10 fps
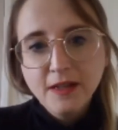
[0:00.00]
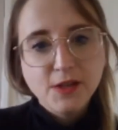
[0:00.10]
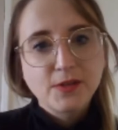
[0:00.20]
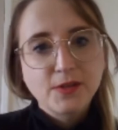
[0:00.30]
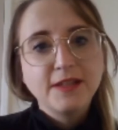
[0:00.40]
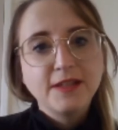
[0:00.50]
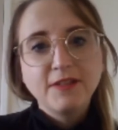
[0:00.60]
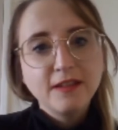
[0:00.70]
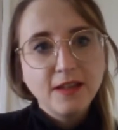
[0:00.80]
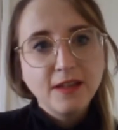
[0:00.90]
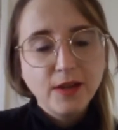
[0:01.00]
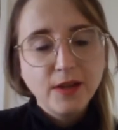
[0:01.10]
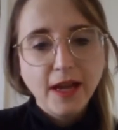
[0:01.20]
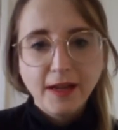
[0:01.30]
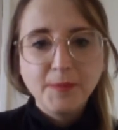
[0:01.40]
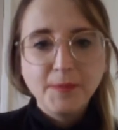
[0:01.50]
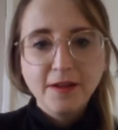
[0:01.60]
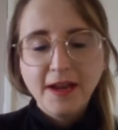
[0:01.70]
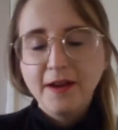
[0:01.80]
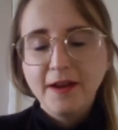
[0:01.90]
So I wasn't even in the UK, I'm
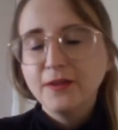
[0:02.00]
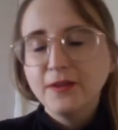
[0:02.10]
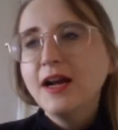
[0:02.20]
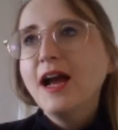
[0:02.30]
here now.